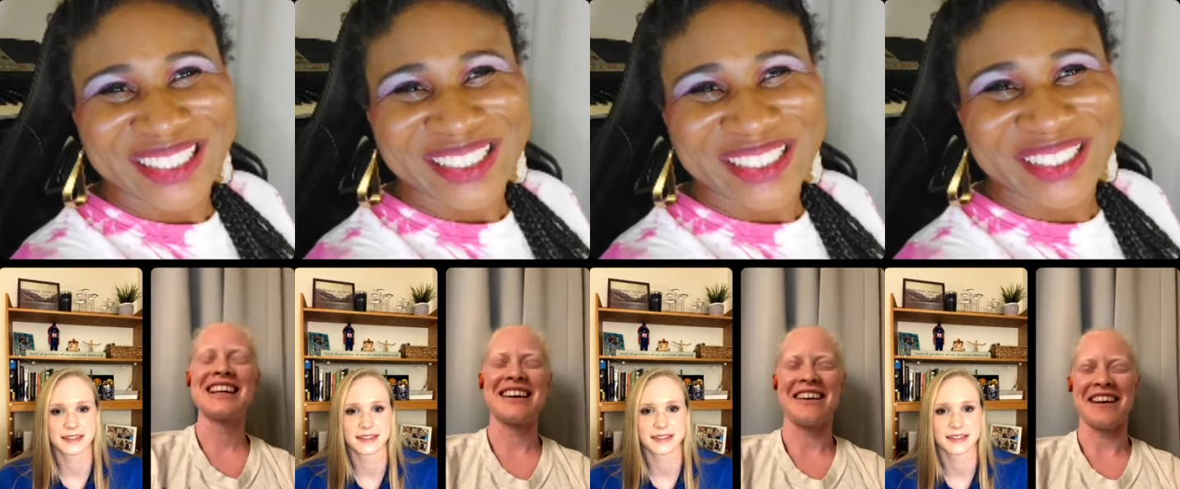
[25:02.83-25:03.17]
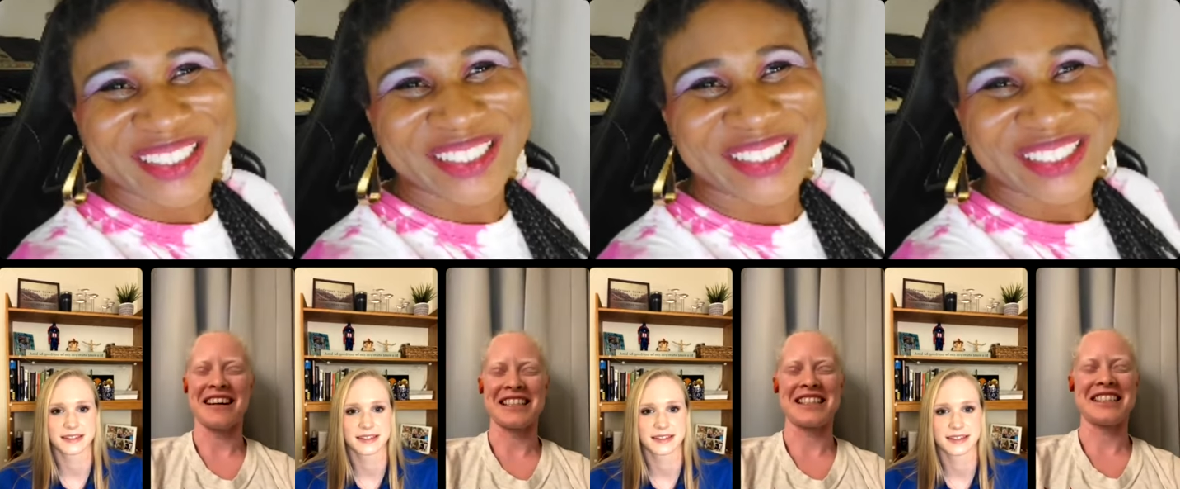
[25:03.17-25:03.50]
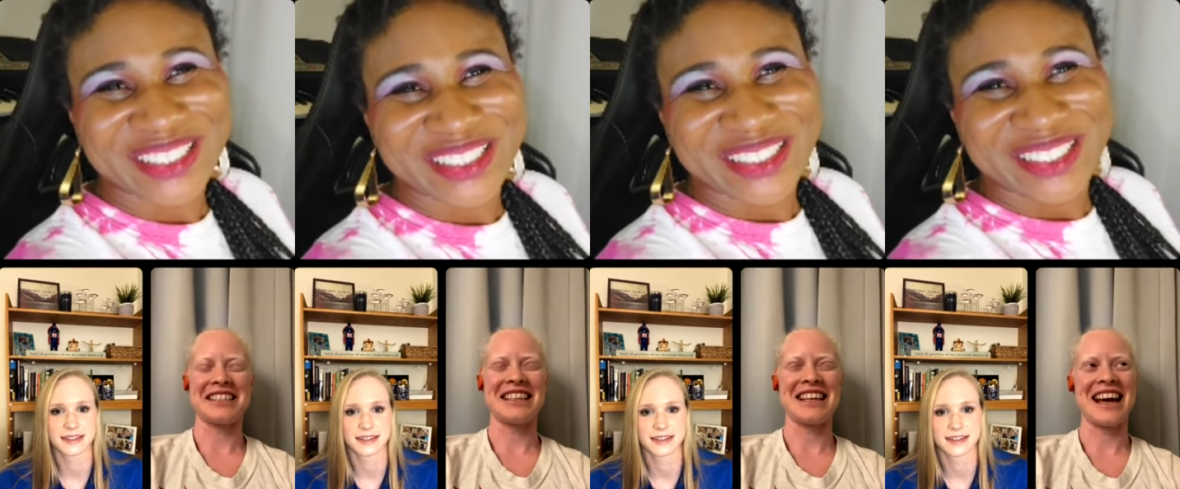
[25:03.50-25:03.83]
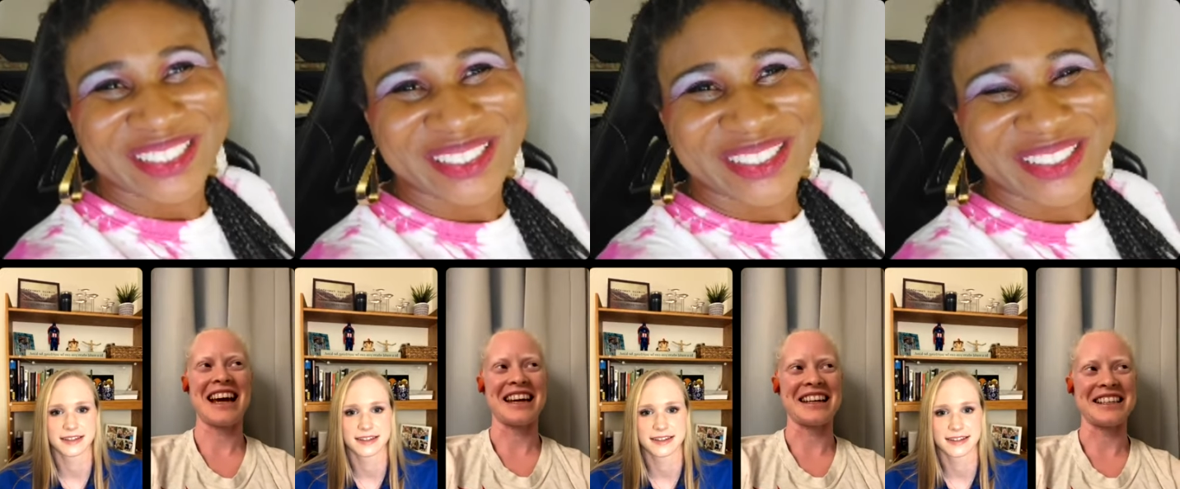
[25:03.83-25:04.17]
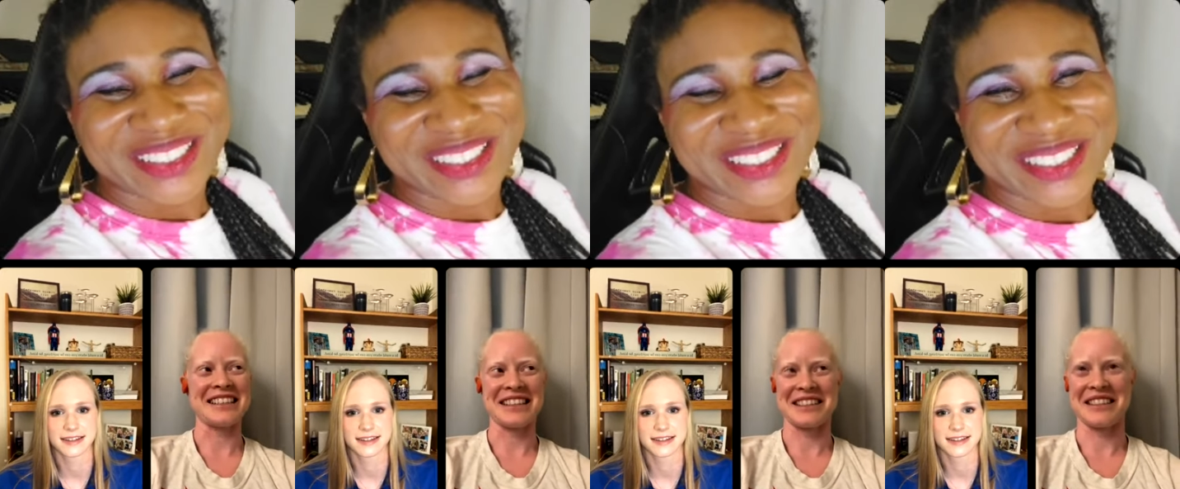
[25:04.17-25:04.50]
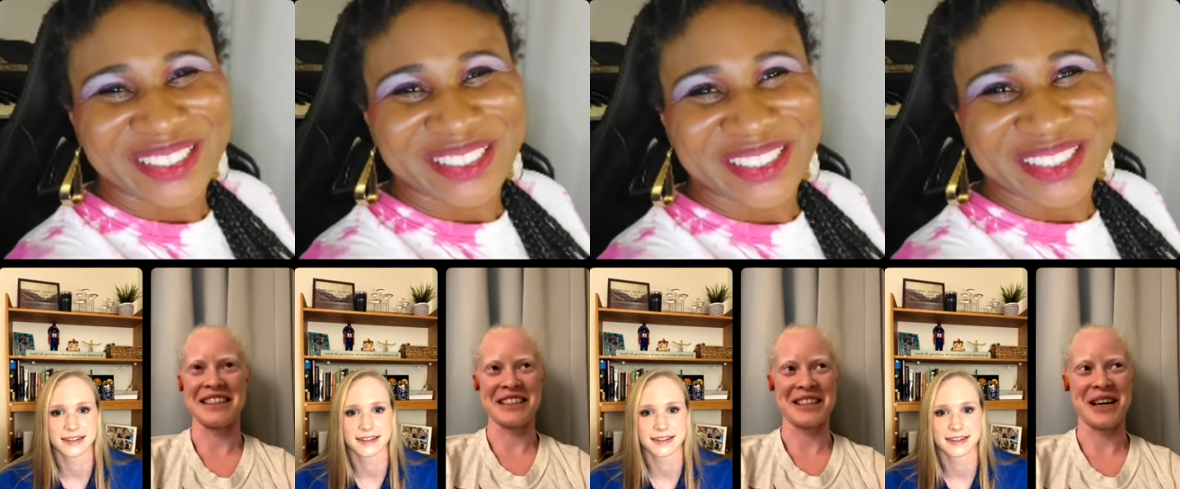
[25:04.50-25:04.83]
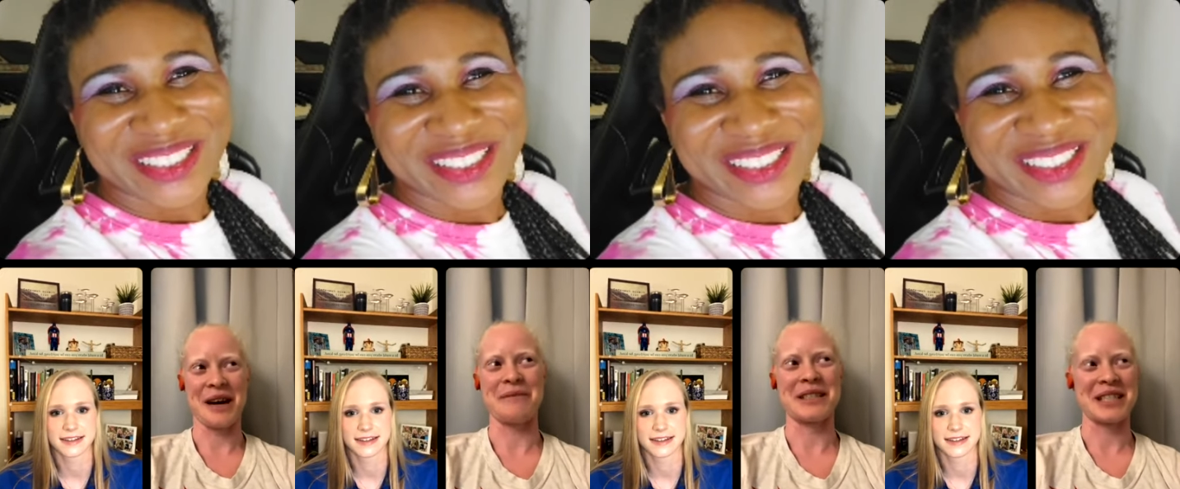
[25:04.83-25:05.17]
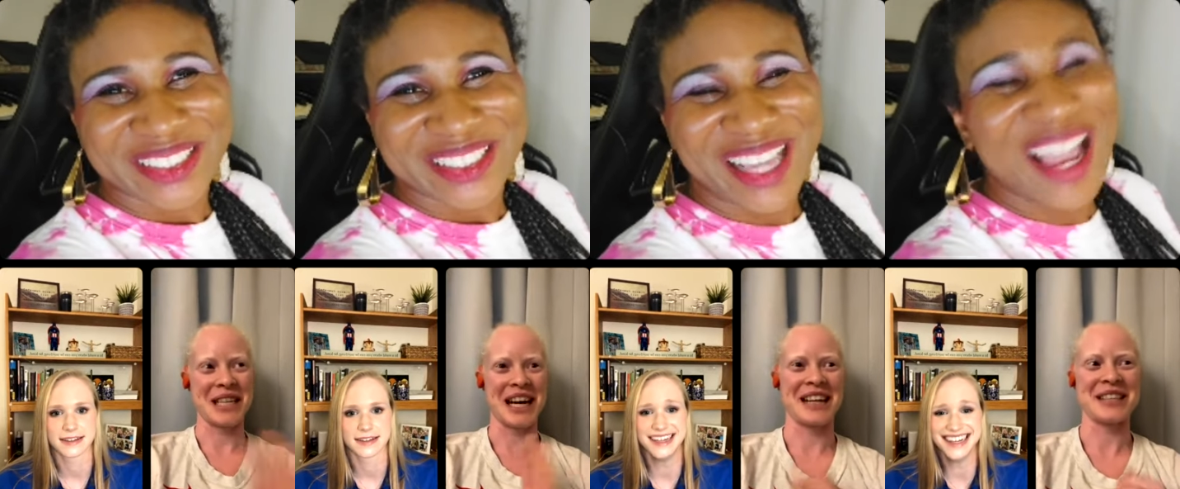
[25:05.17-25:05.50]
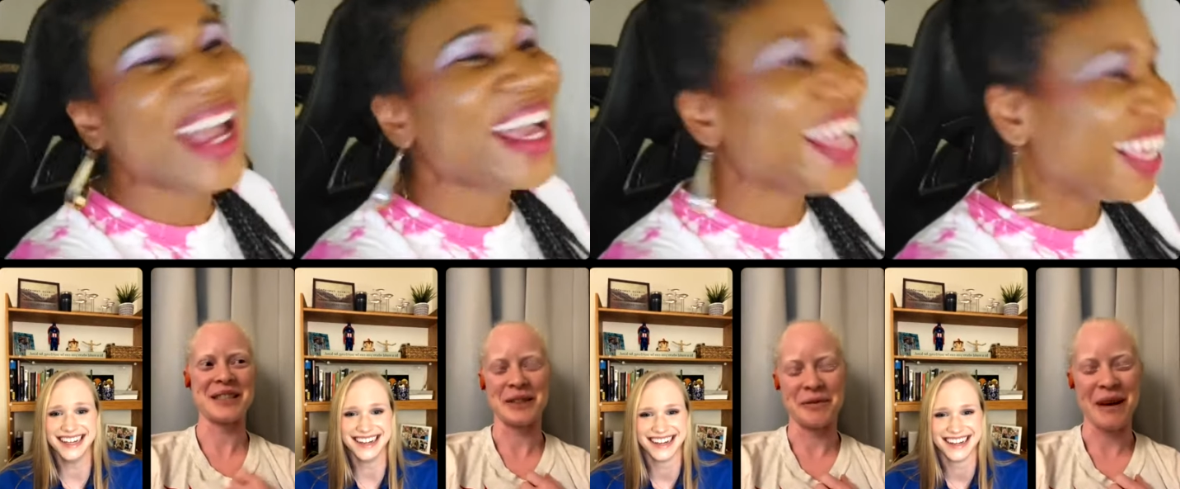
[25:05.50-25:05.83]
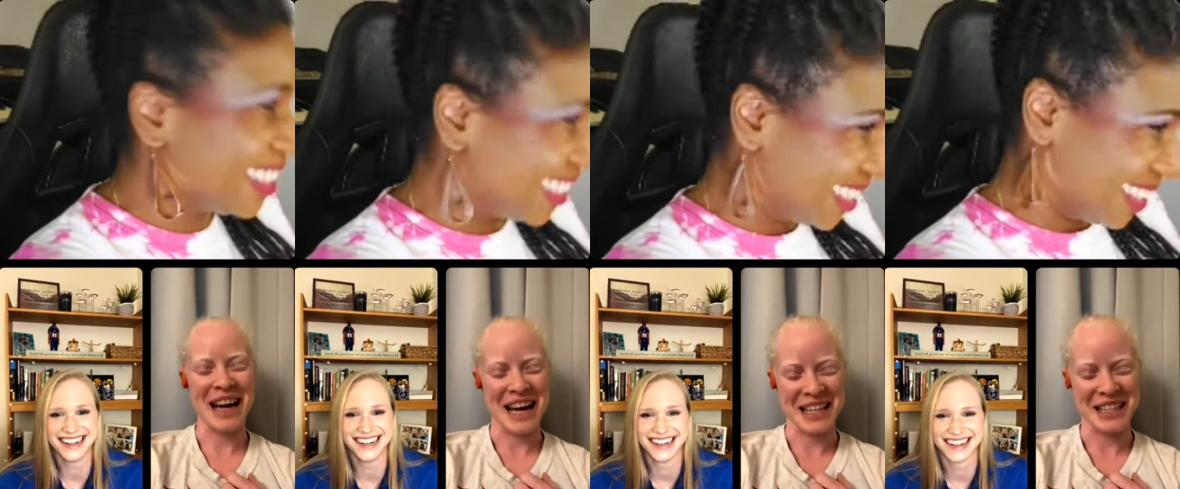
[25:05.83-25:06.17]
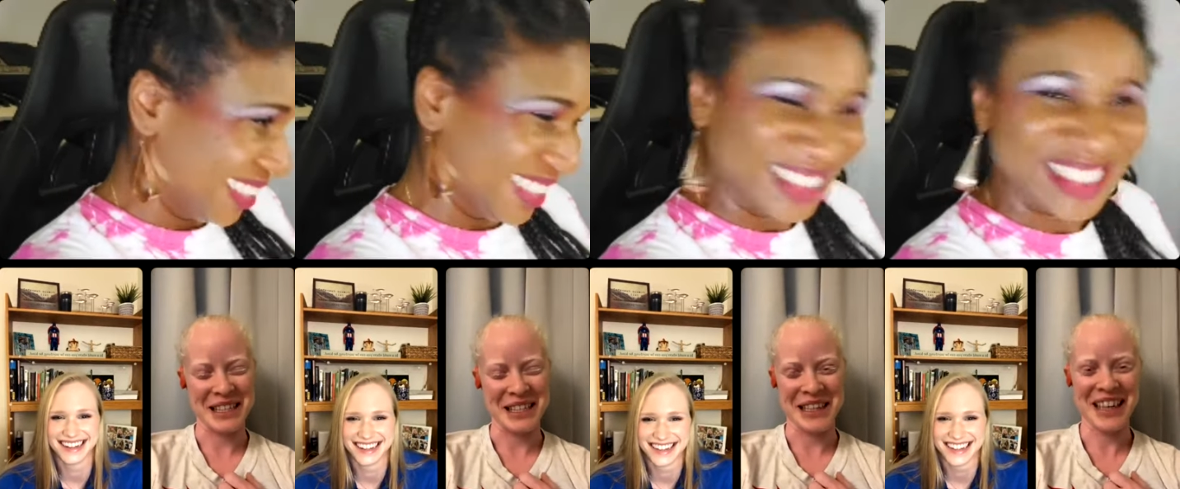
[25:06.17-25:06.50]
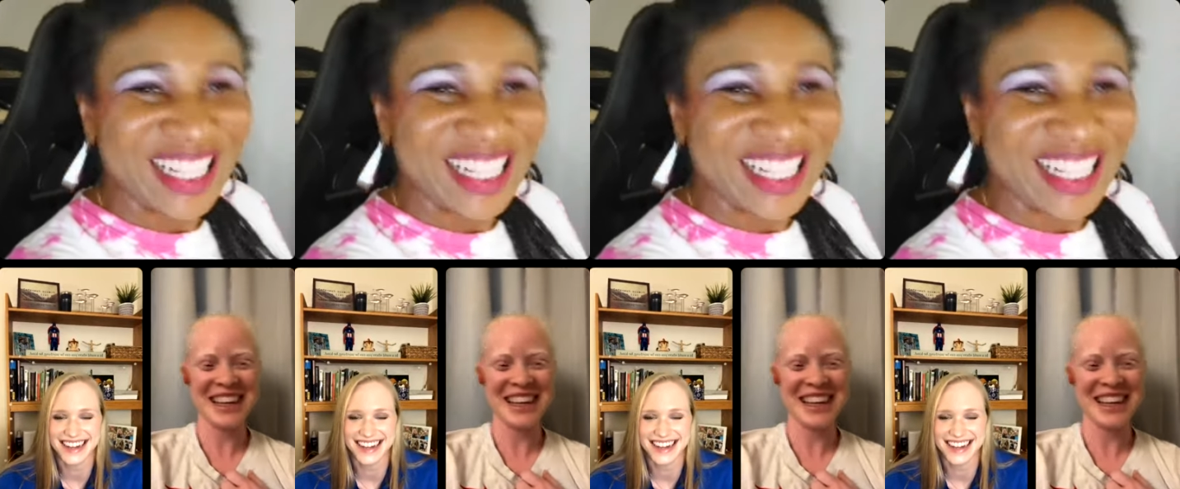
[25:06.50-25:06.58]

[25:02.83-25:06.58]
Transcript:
Speaker 1: gosh. Hannah did such a good job and she kind of stole my answer.